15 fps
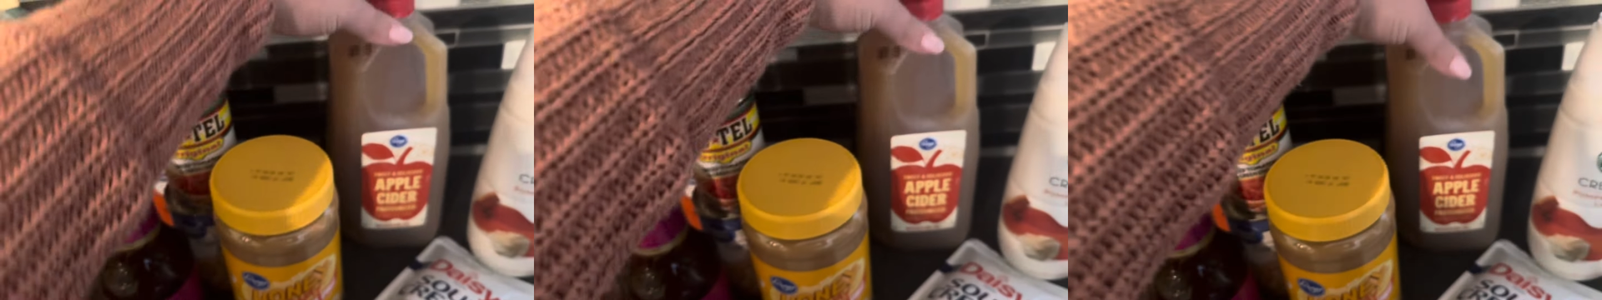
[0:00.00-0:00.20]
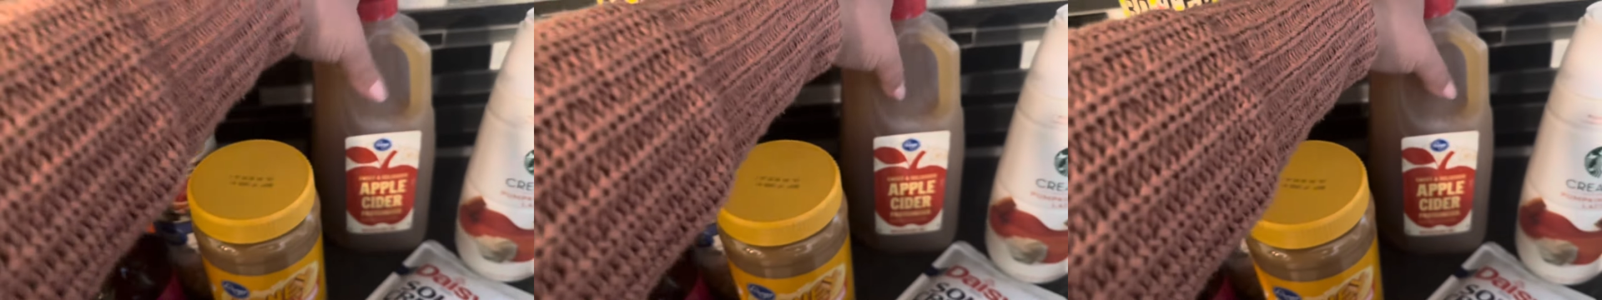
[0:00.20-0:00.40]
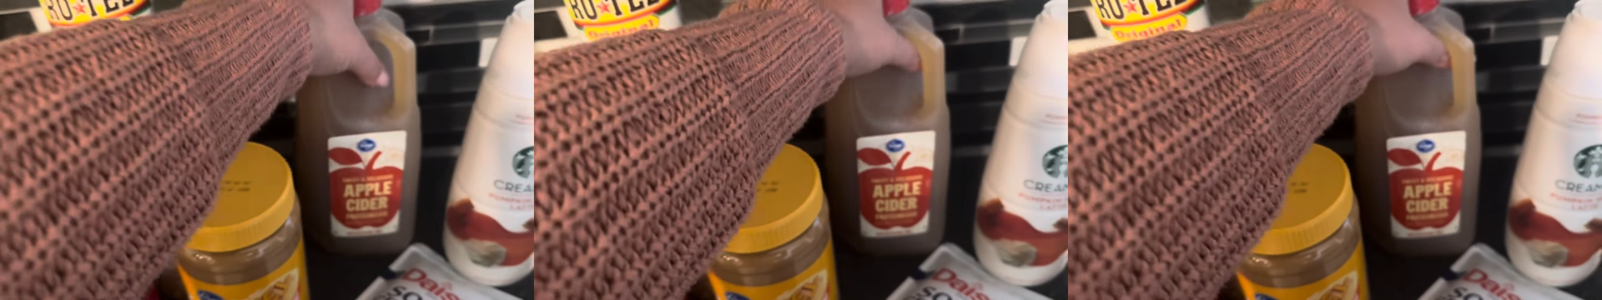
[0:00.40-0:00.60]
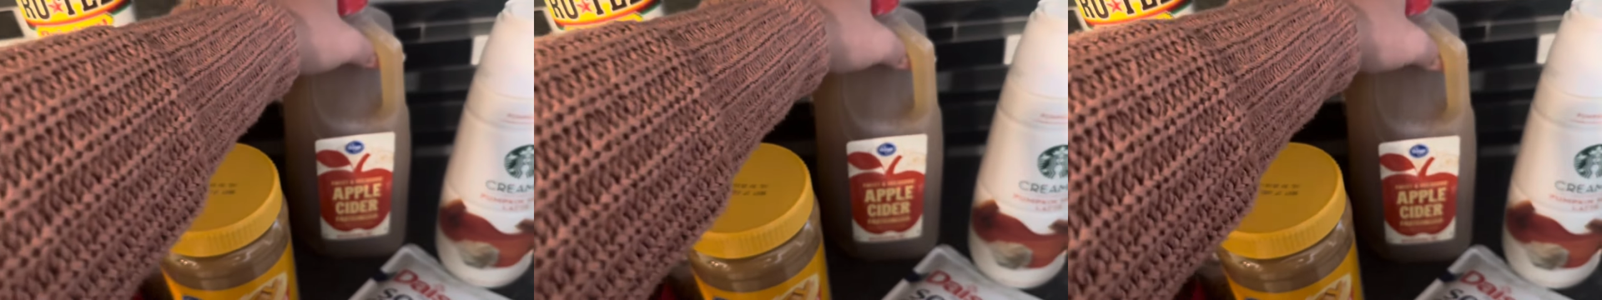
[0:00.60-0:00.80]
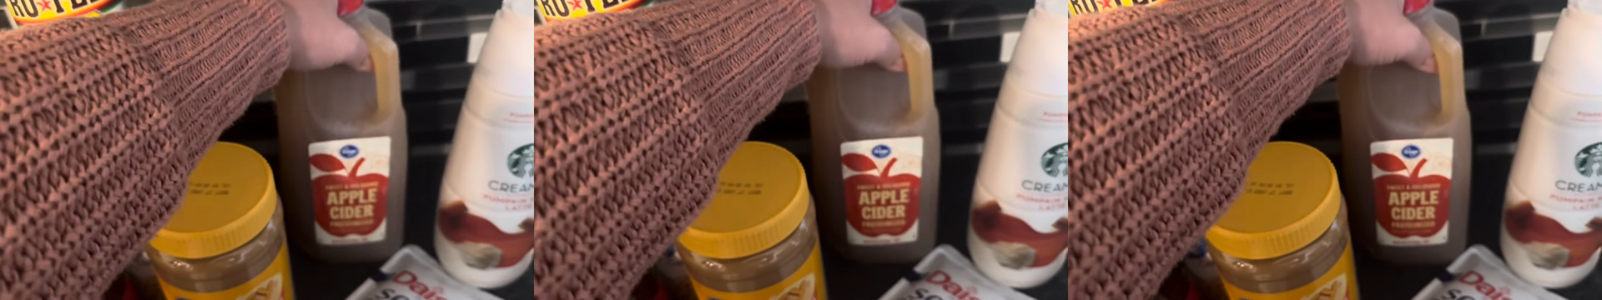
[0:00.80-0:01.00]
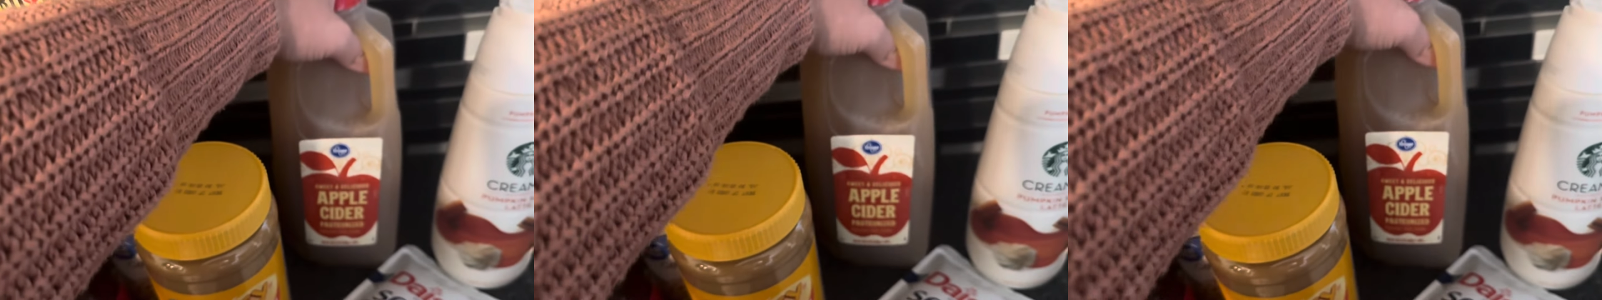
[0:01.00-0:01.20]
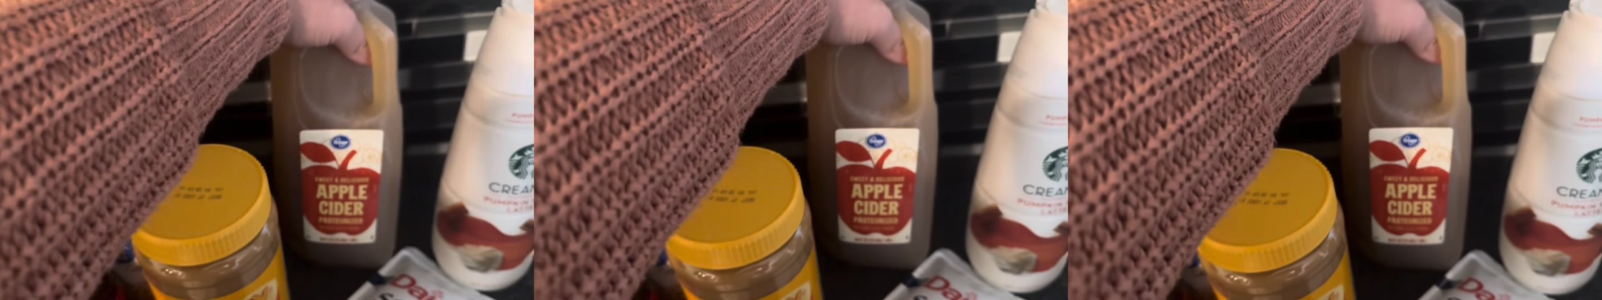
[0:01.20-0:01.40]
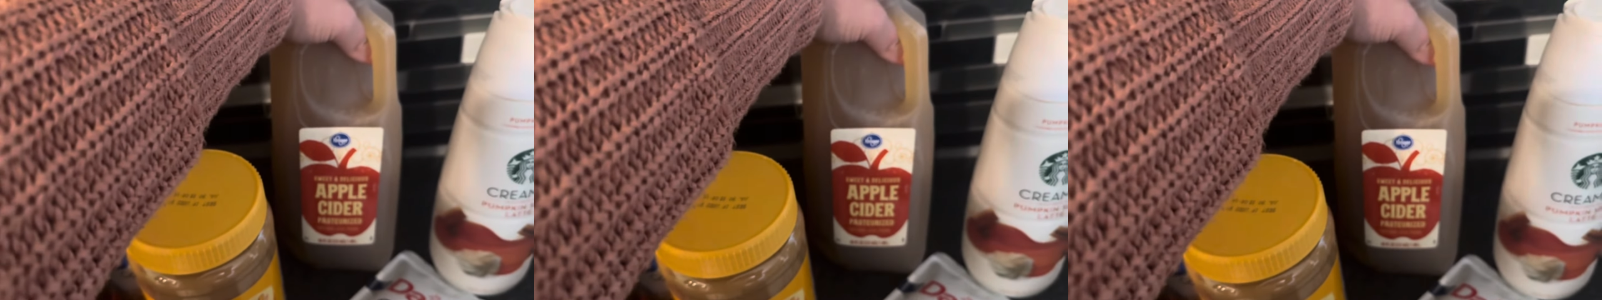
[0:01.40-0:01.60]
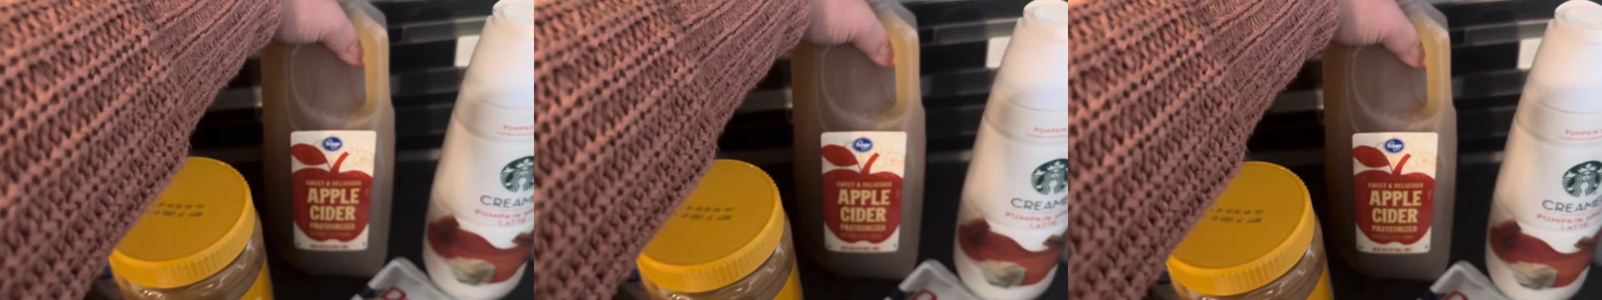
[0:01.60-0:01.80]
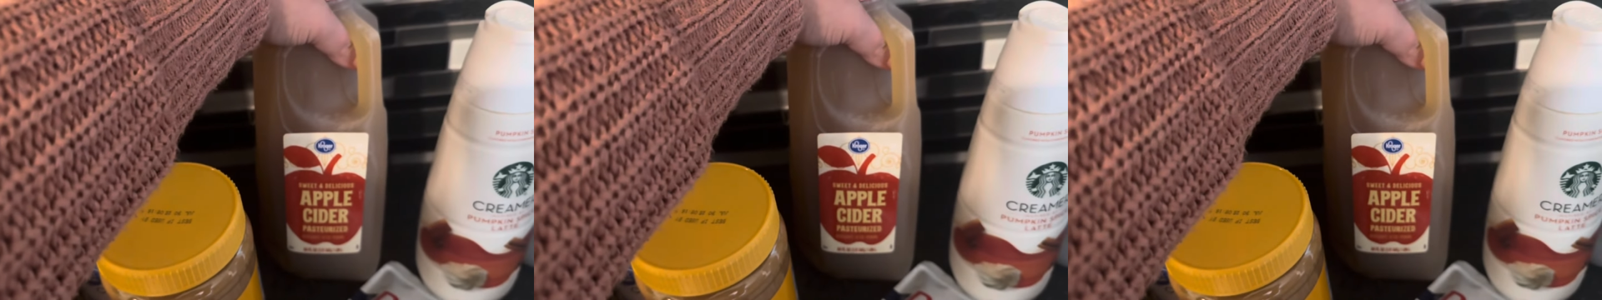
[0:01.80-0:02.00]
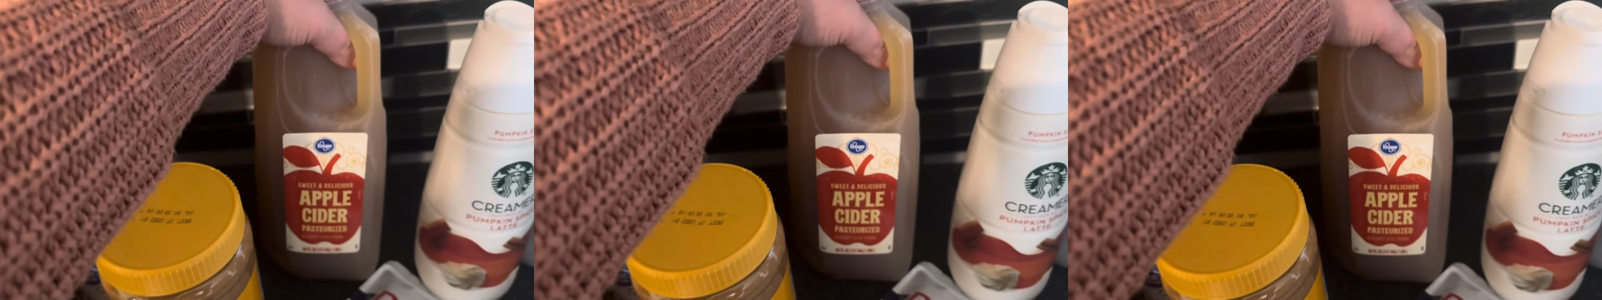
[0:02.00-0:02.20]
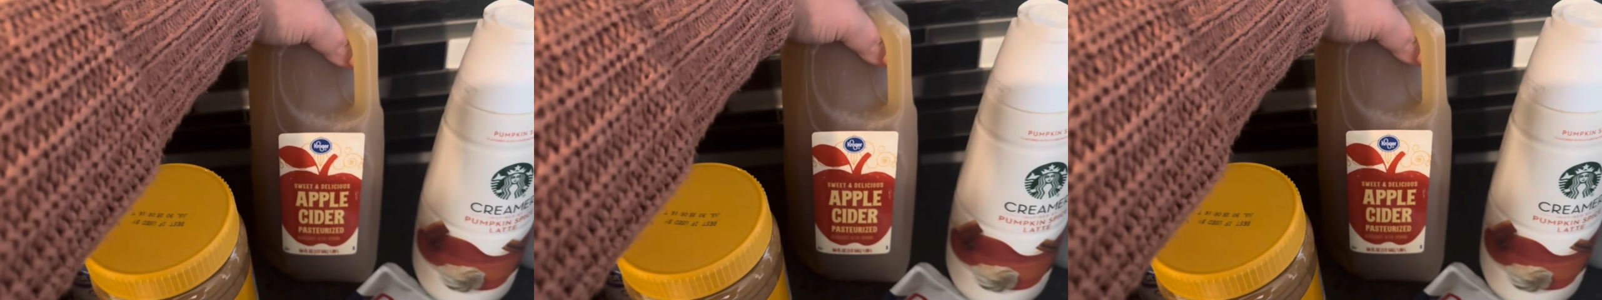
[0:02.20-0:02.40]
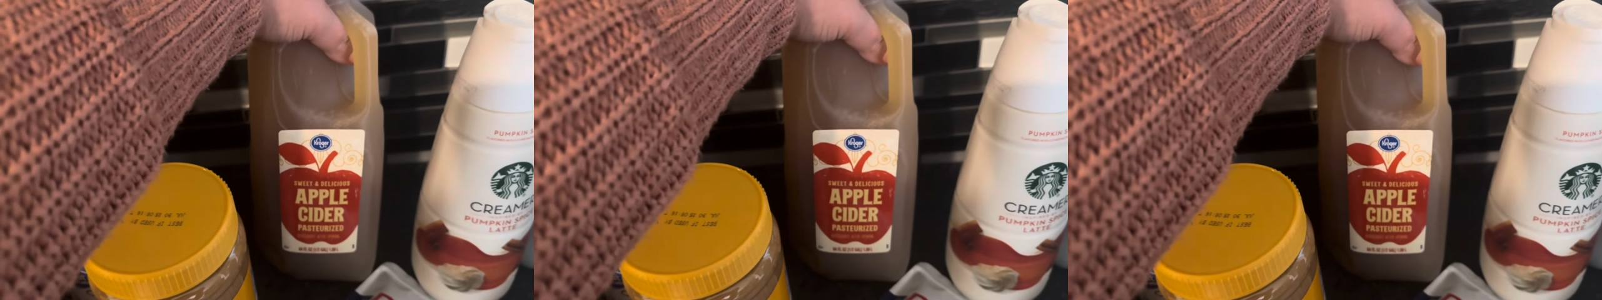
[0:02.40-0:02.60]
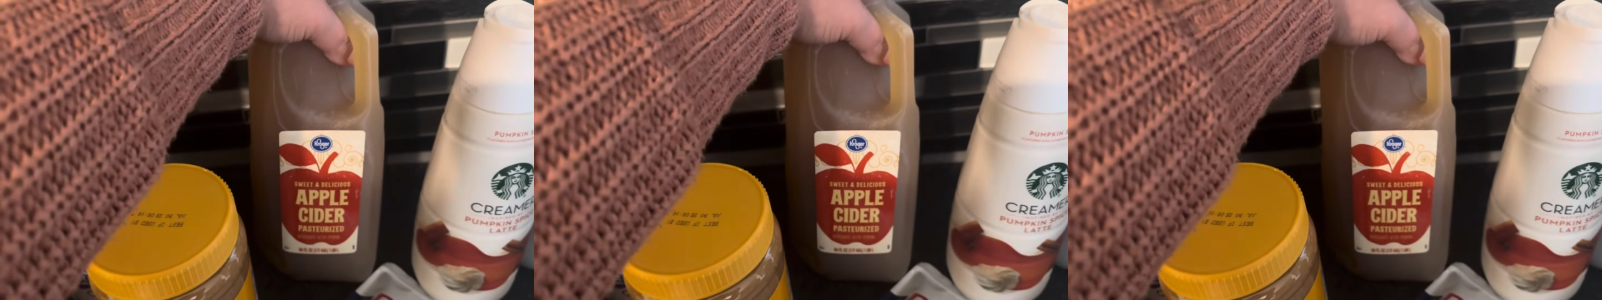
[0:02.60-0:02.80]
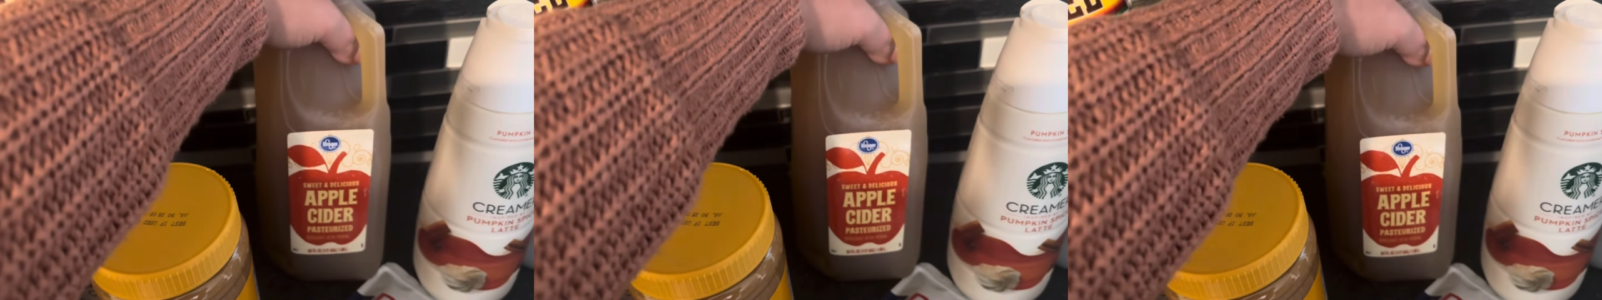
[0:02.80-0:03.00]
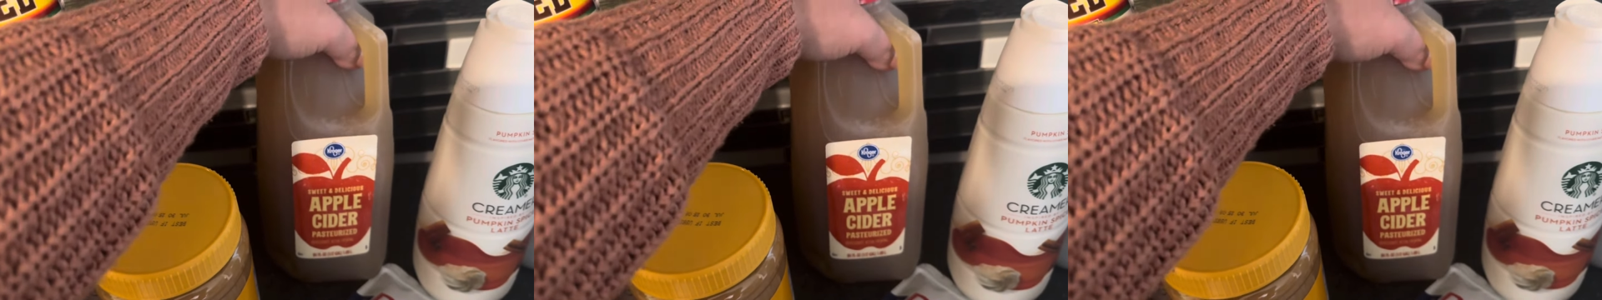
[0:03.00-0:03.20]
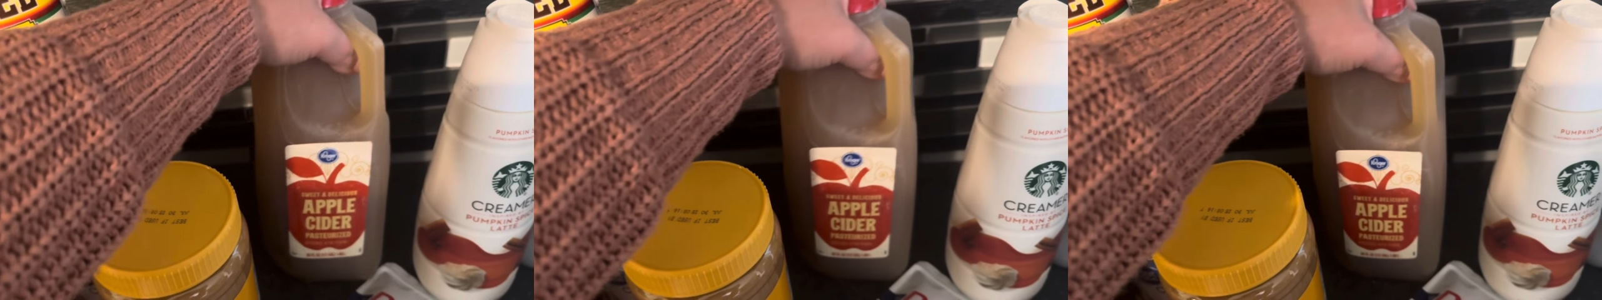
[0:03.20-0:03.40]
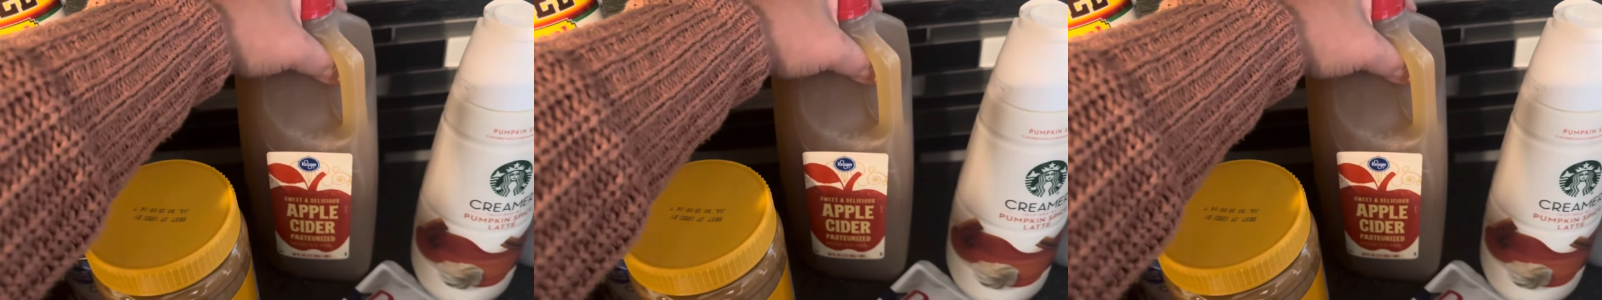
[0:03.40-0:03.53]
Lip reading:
No face is visible, so there are no lips to read.